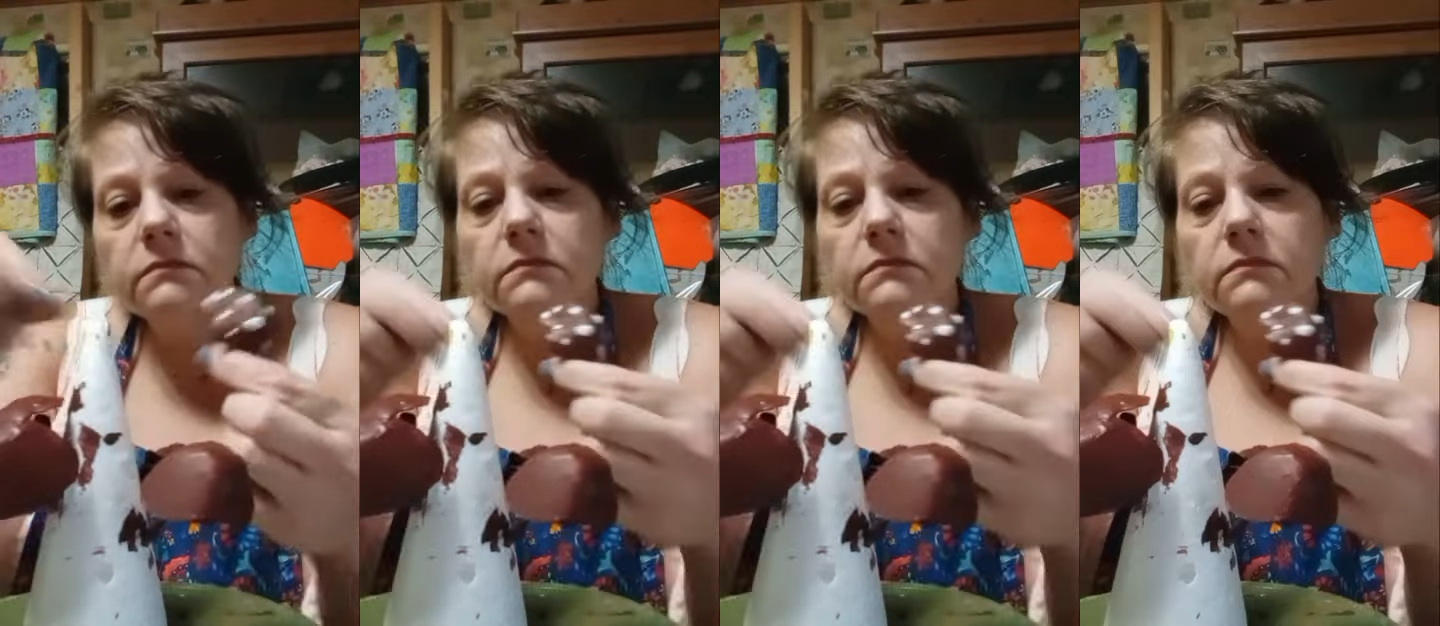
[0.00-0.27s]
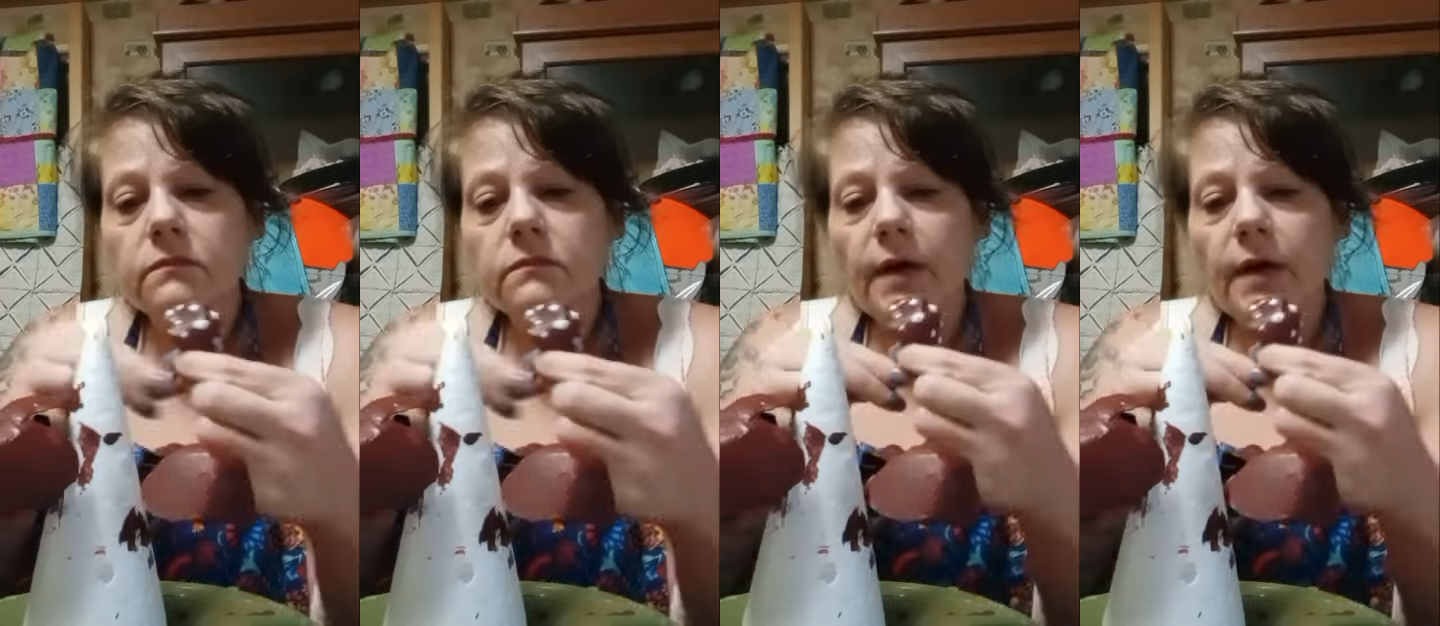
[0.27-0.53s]

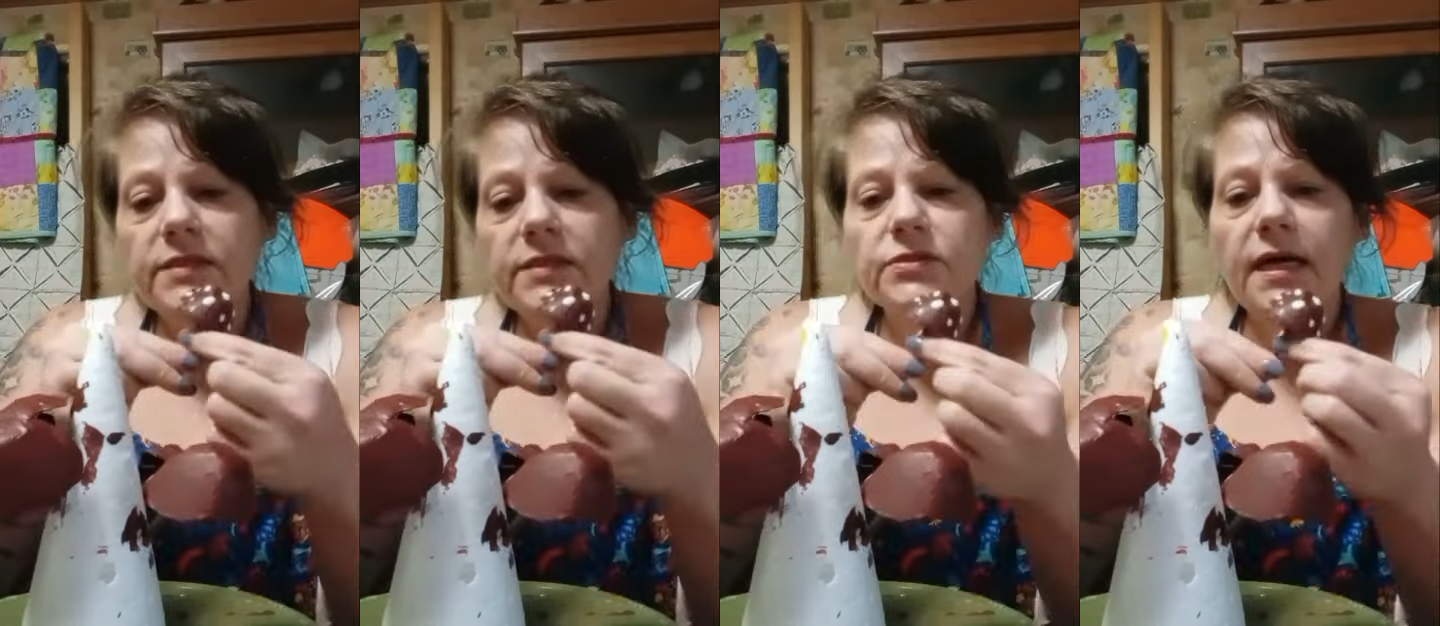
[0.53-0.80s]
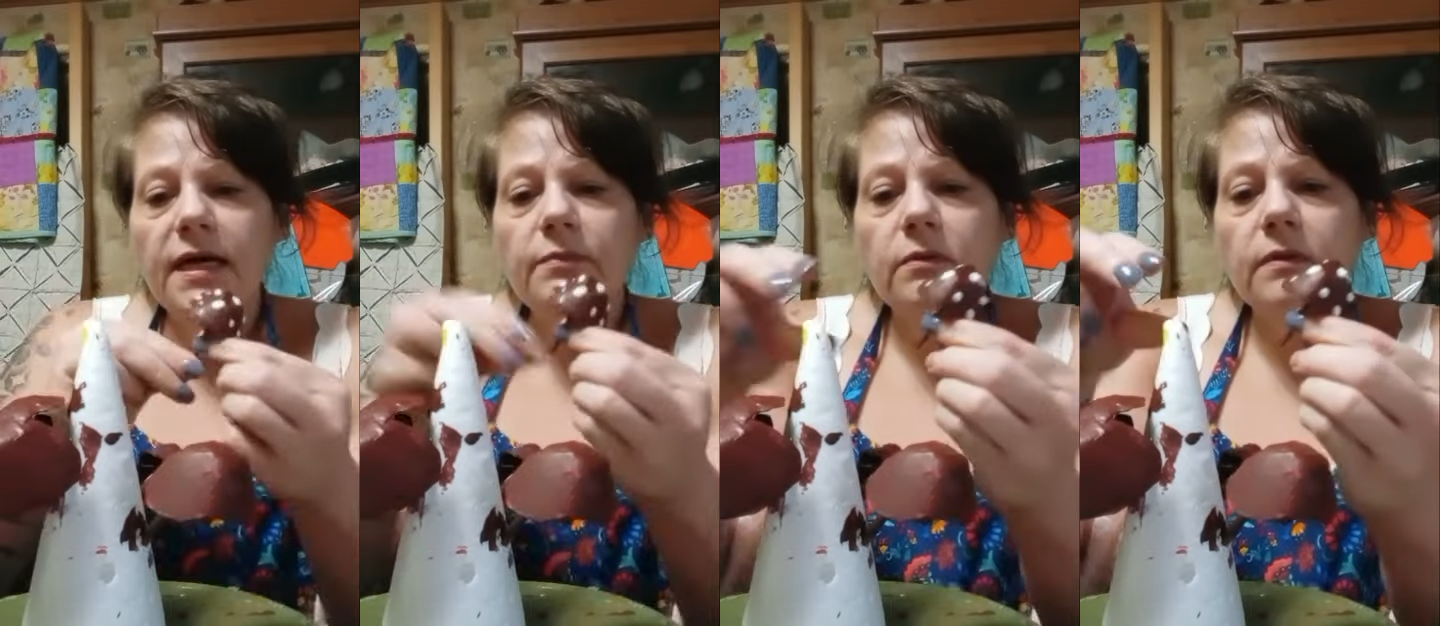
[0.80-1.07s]
riser
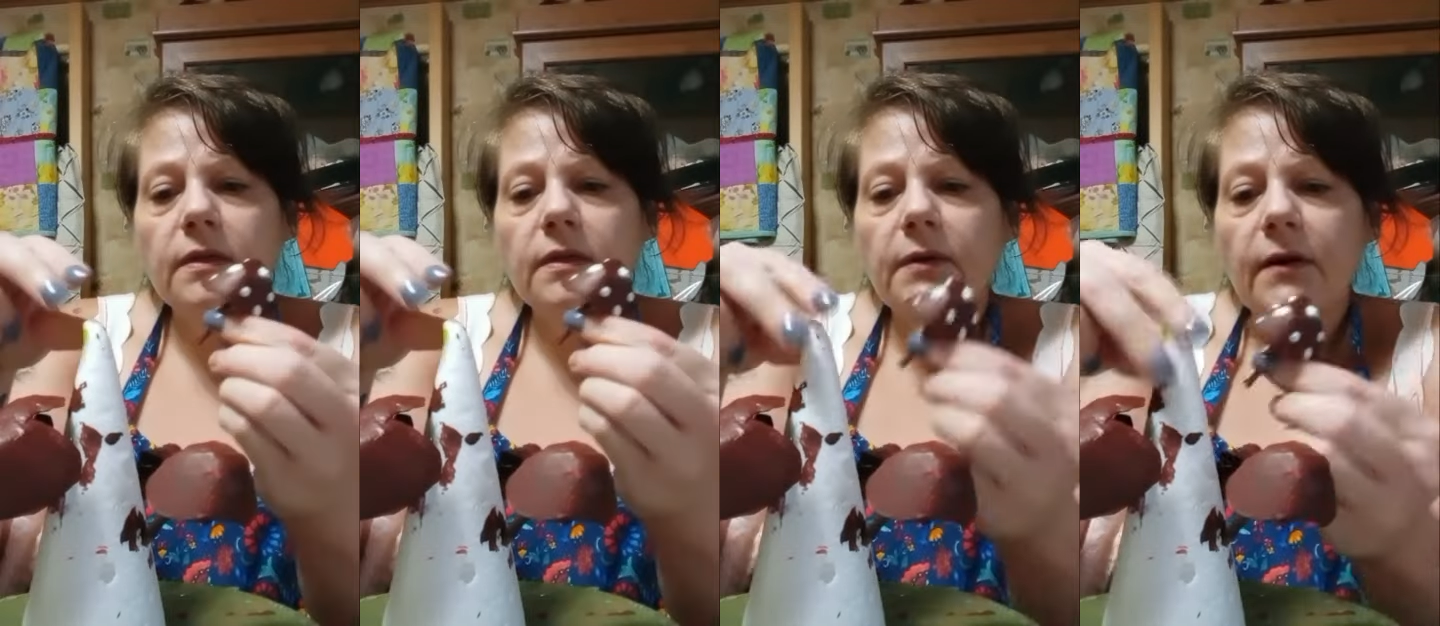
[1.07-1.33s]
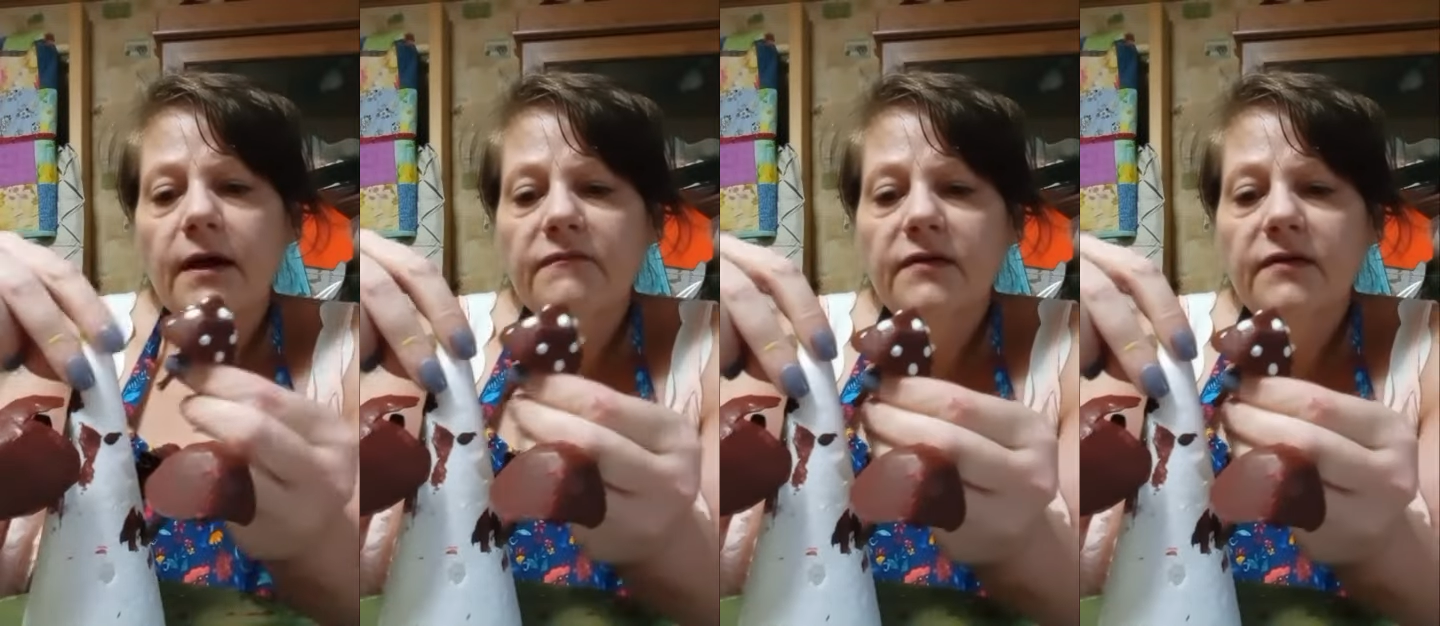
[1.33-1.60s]
table when I'm
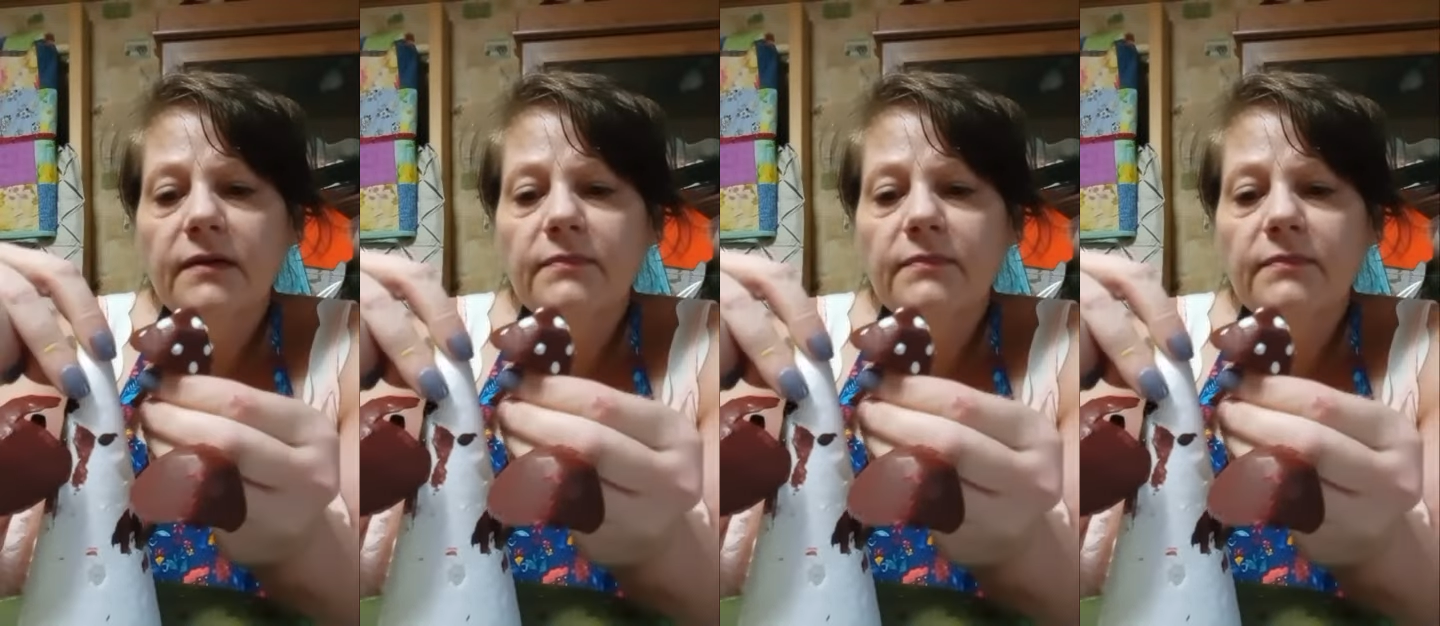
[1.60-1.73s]
crafting,